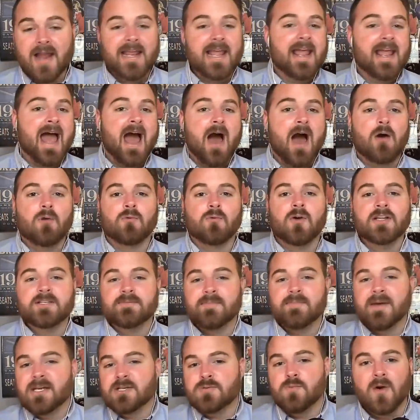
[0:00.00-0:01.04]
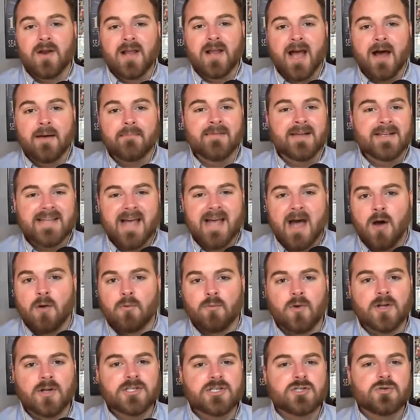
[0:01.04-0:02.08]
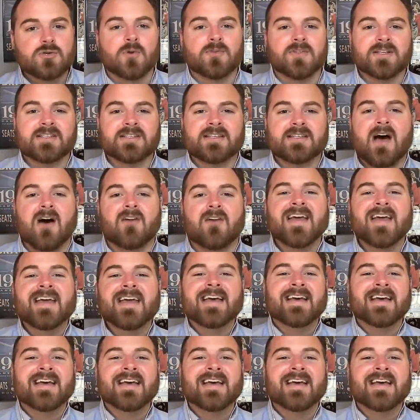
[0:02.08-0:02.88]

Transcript: He outruns, makes one guy miss, outruns north and south,